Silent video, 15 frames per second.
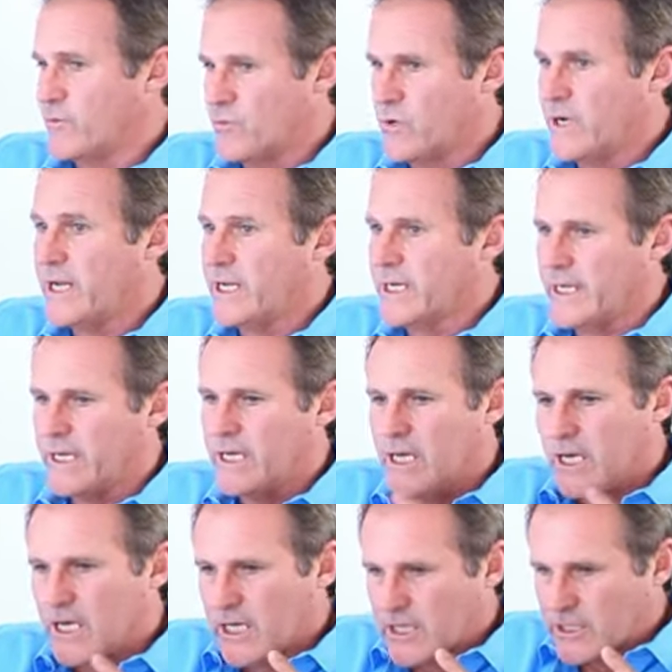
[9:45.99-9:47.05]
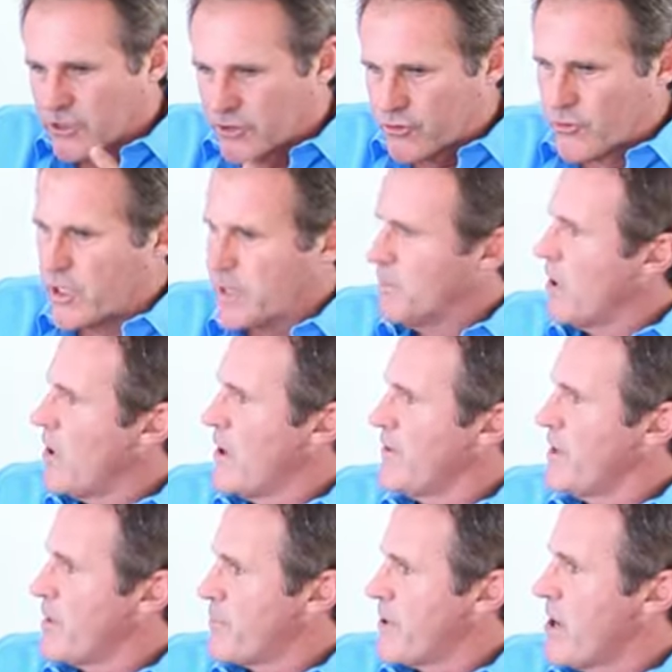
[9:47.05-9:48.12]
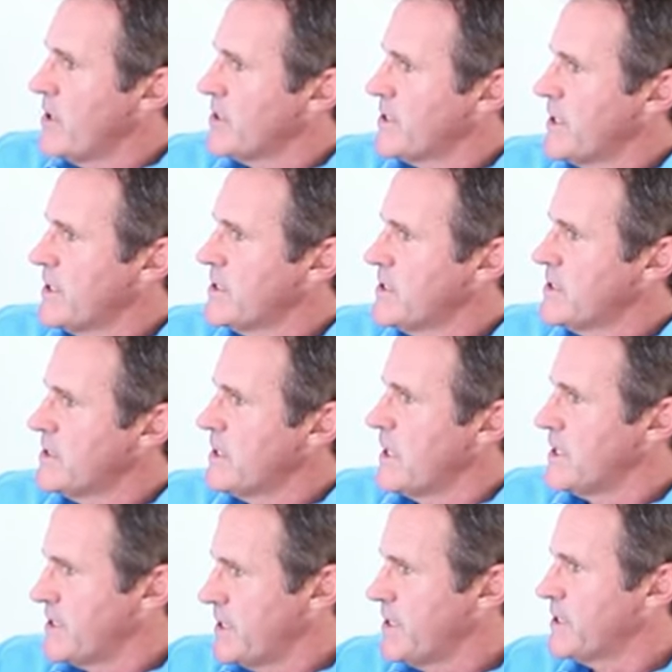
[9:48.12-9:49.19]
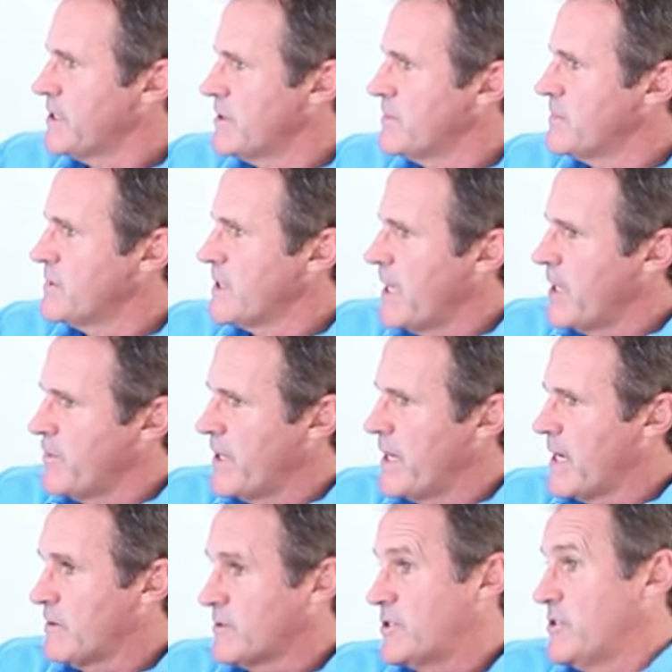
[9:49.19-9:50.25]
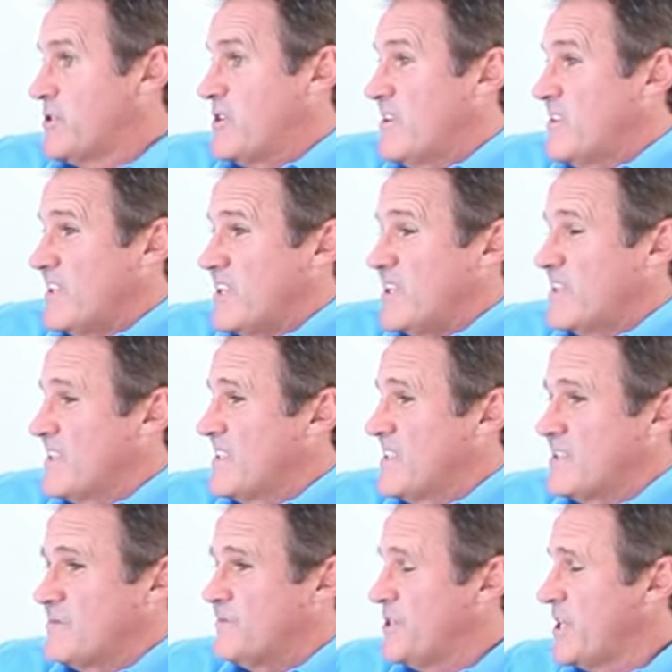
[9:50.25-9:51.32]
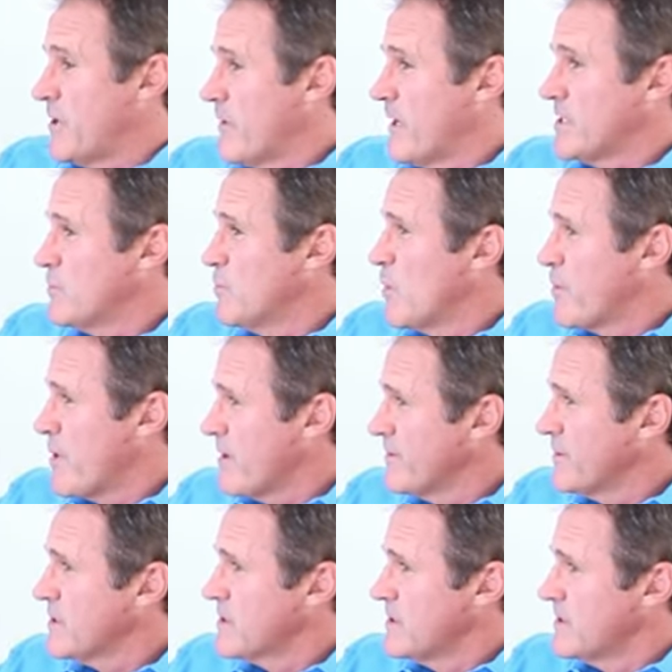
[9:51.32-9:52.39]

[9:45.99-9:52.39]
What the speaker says: and really streamline their processes, their systems, and mm-hmm. be able to certainly generate some more profits.